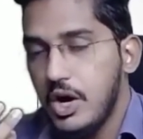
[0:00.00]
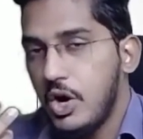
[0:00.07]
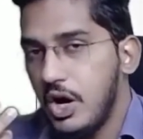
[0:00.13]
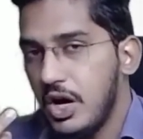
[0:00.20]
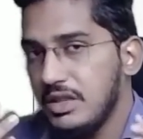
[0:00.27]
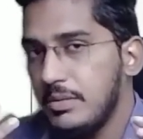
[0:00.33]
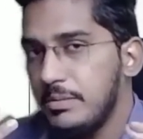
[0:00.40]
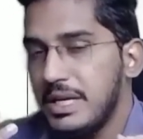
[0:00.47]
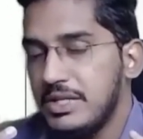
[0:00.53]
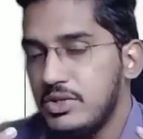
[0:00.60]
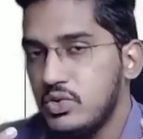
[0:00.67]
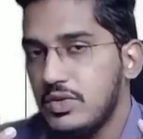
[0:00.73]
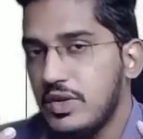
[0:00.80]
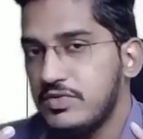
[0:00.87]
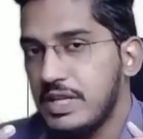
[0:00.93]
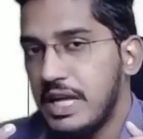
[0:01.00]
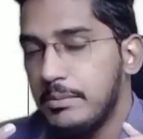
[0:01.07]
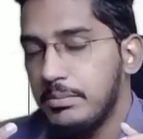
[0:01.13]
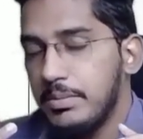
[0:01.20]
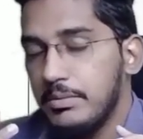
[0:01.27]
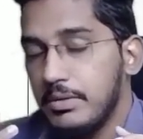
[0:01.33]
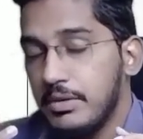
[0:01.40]
On the basis of
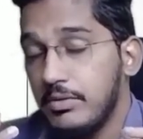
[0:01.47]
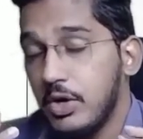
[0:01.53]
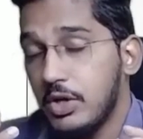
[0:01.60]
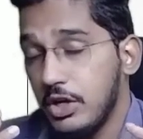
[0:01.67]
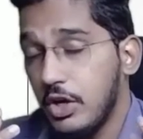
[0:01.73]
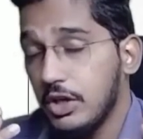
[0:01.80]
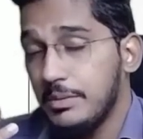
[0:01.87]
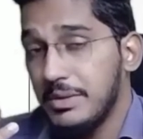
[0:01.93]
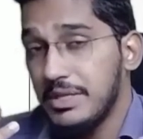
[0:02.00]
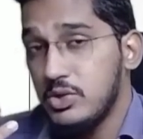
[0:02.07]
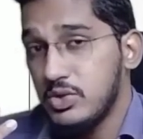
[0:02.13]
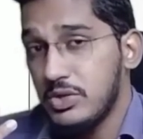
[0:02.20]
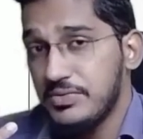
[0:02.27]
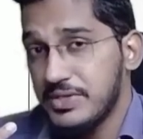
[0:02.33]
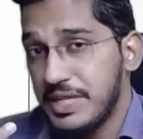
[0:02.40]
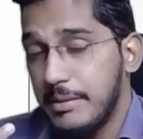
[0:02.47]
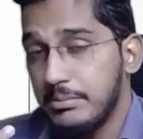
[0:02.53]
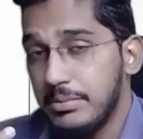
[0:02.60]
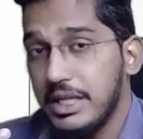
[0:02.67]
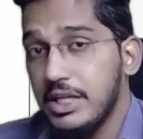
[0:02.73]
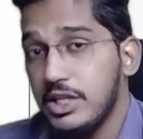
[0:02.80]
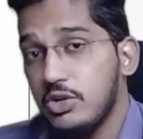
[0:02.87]

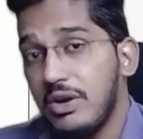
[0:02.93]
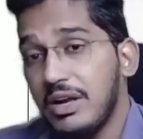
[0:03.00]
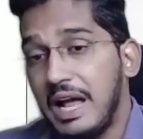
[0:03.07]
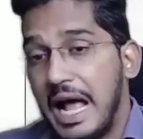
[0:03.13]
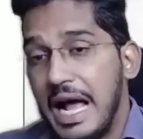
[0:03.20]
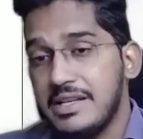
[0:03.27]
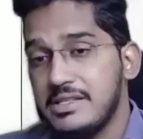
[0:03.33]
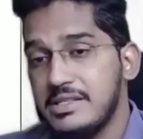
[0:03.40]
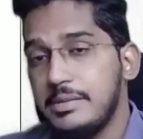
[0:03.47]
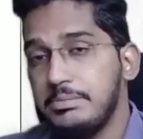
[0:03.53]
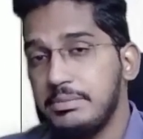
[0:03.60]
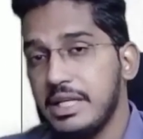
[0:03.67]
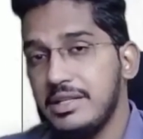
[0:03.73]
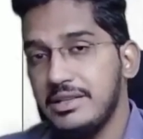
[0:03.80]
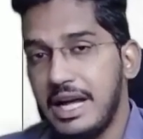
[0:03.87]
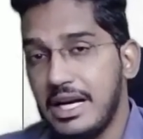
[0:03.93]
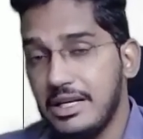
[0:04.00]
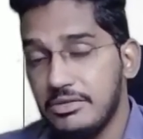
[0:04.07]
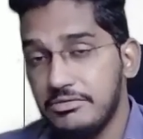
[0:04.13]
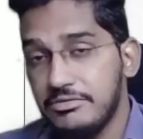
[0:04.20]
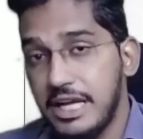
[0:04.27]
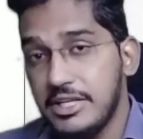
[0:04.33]
sampling, you are accepting
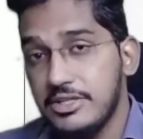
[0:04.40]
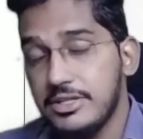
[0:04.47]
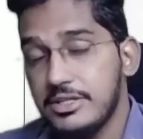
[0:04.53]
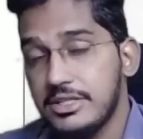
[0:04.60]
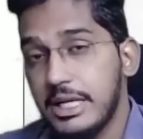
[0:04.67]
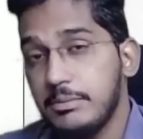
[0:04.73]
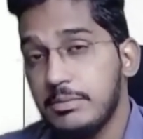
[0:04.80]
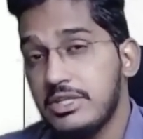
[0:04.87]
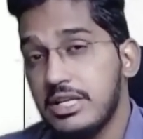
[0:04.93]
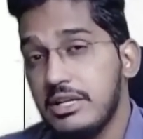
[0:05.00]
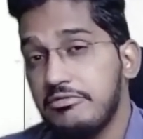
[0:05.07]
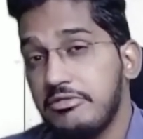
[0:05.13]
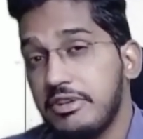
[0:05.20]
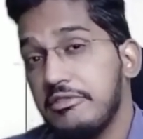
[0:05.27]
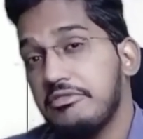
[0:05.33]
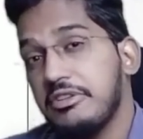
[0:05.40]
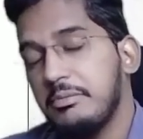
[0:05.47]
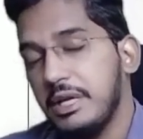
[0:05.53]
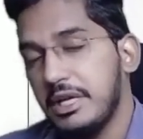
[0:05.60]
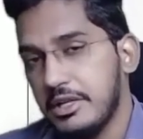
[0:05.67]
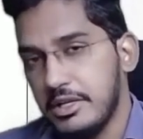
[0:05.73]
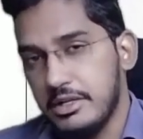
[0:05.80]
that financial statements are free from
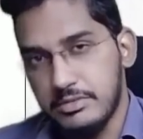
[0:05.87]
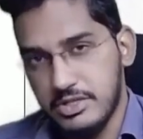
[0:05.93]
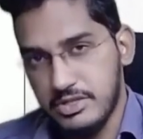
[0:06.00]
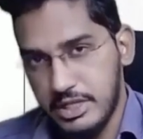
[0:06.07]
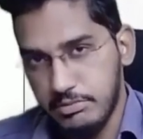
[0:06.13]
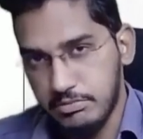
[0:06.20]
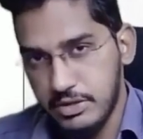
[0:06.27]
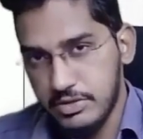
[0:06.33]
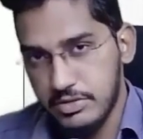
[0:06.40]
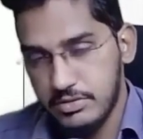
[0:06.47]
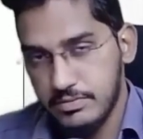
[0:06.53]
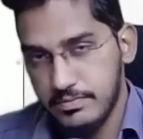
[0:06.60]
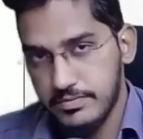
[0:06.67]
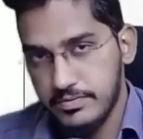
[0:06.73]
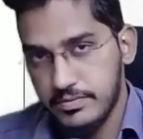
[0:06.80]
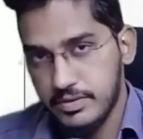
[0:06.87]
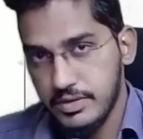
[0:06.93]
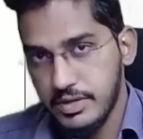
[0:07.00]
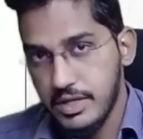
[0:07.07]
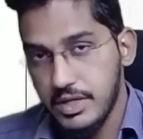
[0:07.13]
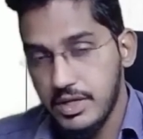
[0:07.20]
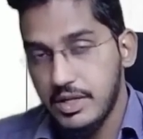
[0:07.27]
material misstatements.
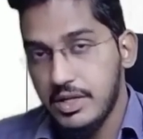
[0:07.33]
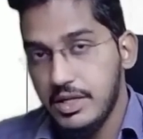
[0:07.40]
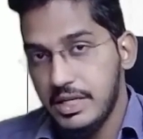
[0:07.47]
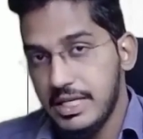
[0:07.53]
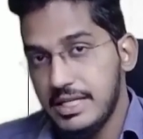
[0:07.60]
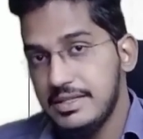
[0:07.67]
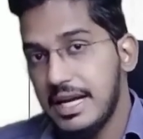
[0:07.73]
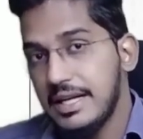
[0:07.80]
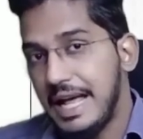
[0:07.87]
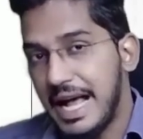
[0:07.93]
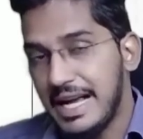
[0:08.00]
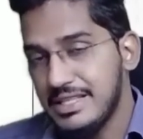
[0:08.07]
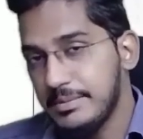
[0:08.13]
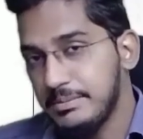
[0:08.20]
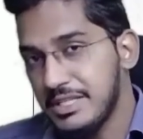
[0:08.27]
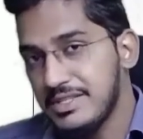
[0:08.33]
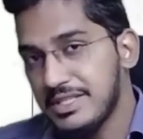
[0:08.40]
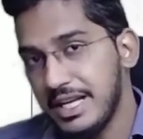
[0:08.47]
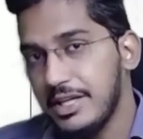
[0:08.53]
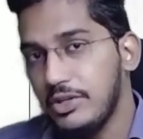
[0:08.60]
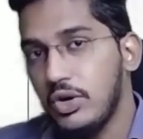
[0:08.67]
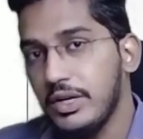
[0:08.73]
Is that acceptance
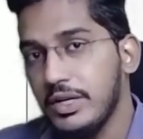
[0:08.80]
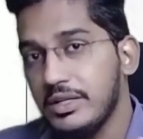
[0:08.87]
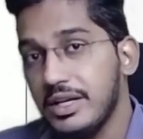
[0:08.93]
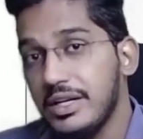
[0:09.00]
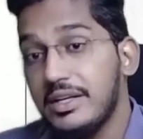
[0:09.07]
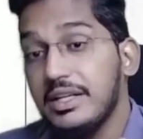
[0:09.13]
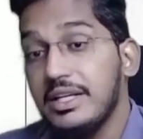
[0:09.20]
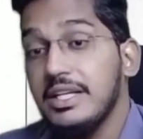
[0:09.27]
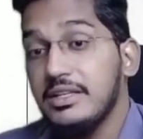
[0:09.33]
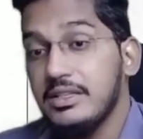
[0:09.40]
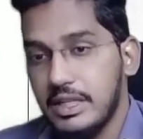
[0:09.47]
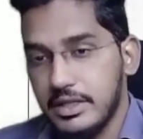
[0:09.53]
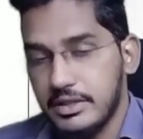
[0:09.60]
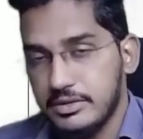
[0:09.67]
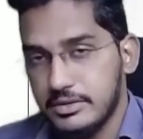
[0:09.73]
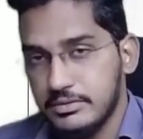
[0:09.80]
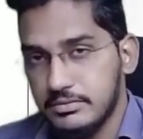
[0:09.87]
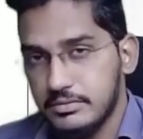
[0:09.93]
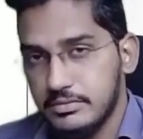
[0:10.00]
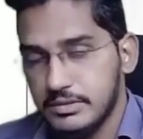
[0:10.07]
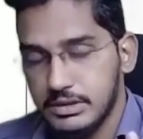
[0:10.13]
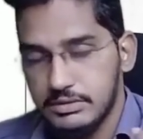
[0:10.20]
correct or incorrect? Incorrect.
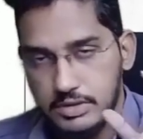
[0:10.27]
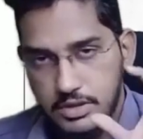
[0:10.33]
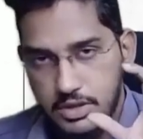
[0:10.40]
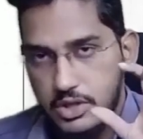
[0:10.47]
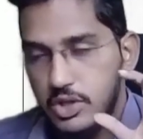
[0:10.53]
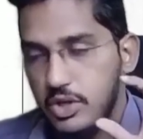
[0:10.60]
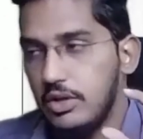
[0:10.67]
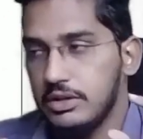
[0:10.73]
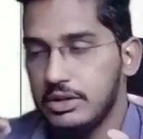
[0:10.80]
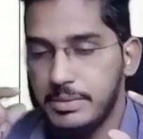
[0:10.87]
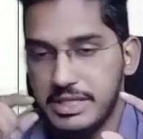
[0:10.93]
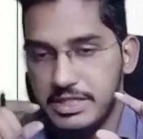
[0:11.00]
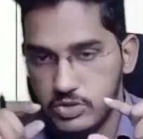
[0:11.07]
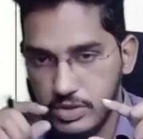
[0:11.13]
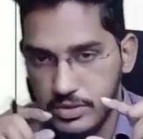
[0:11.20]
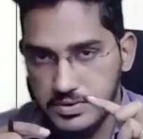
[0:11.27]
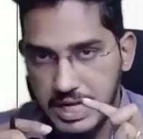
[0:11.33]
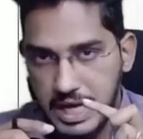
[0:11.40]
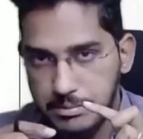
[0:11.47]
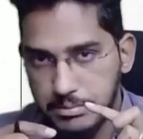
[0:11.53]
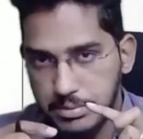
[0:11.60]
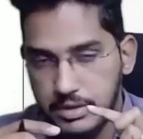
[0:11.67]
On the basis of
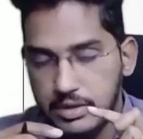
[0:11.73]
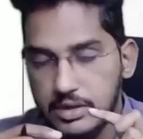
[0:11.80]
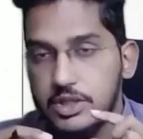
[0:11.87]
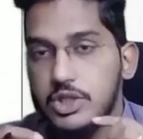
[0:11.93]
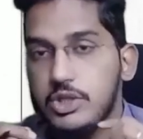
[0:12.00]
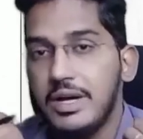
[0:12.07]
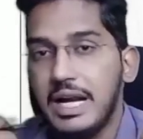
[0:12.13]
sample, you